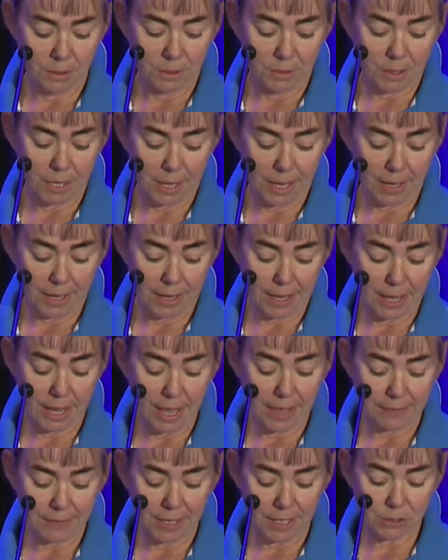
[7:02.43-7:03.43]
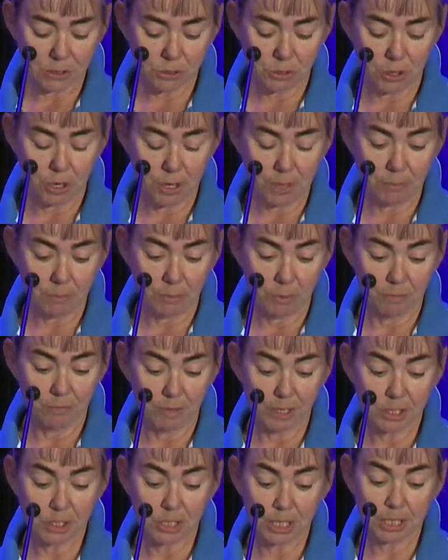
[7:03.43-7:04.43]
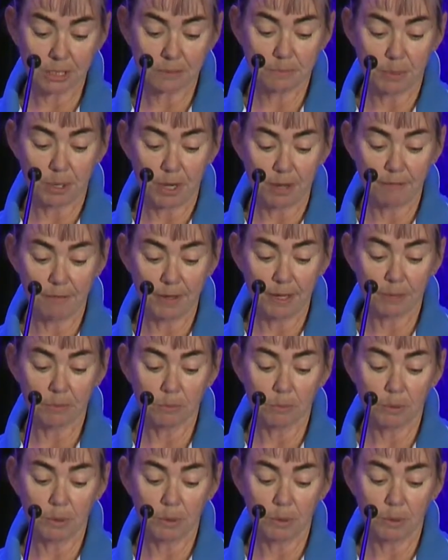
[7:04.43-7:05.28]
at that time, were vet checked by a vet.